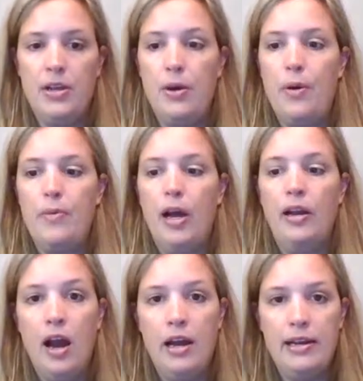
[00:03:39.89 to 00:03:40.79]
So
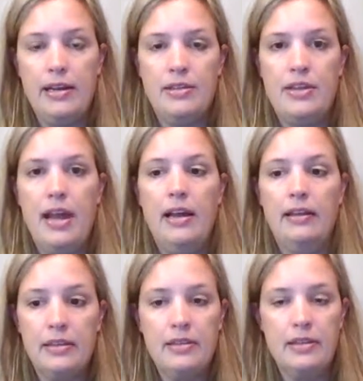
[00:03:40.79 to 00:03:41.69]
an audience that
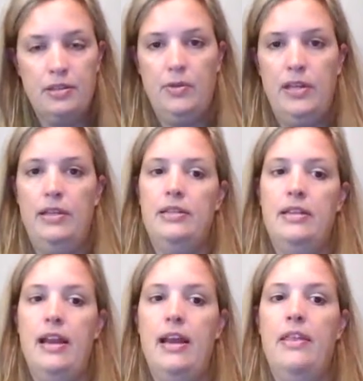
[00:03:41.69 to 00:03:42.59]
listens to what they
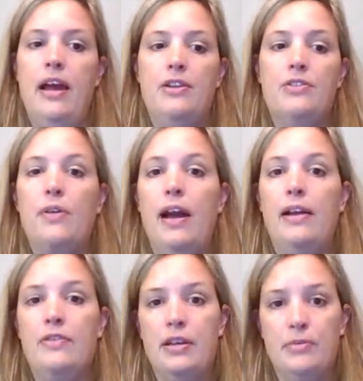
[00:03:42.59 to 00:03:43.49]
say, that
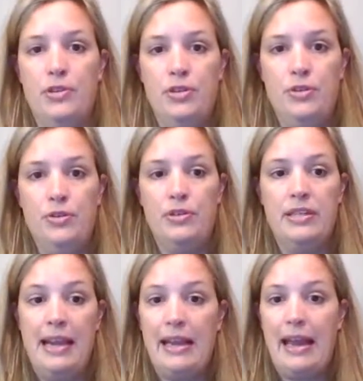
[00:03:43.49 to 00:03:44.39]
drives them to
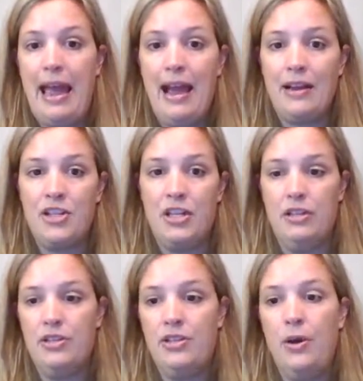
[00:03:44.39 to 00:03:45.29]
take
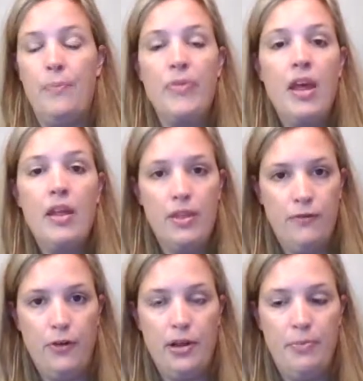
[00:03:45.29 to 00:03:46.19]
action. So
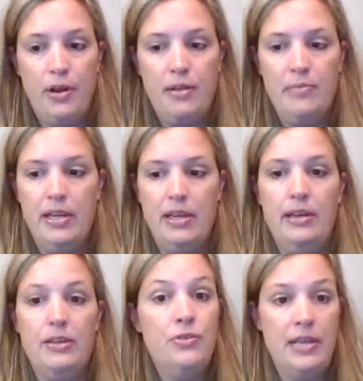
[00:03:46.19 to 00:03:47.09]
the fourth point
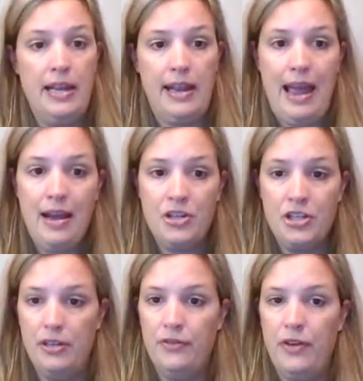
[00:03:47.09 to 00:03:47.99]
being to take
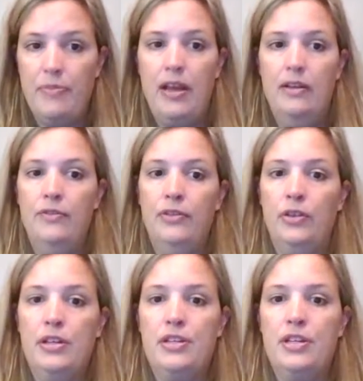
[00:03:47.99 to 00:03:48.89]
action from that
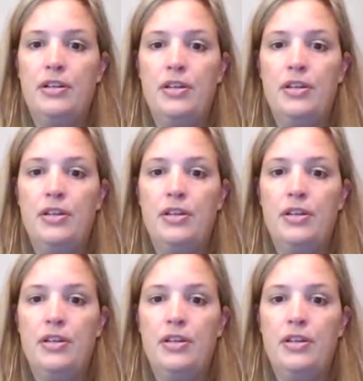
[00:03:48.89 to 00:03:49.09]
influencer.